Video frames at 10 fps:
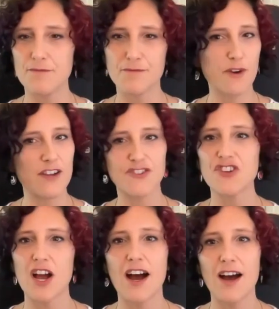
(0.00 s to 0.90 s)
fresh
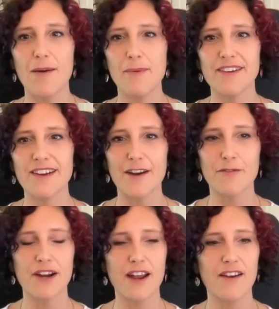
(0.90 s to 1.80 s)
job and kind of
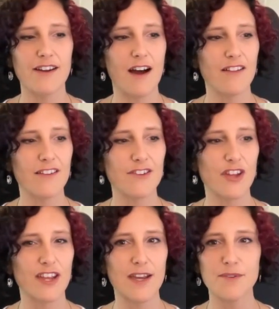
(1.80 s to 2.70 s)
right out of college,
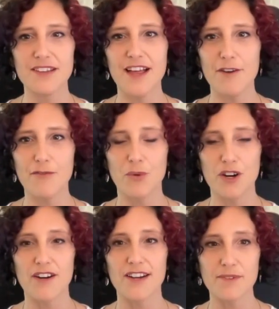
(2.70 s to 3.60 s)
like it was a lot of
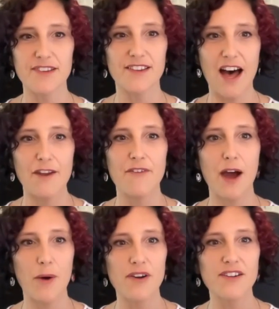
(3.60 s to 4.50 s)
work and it was a lot of
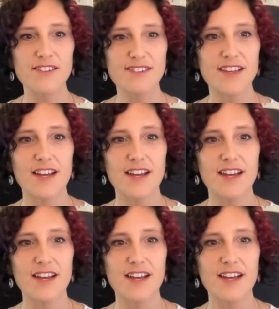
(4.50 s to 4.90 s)
hours.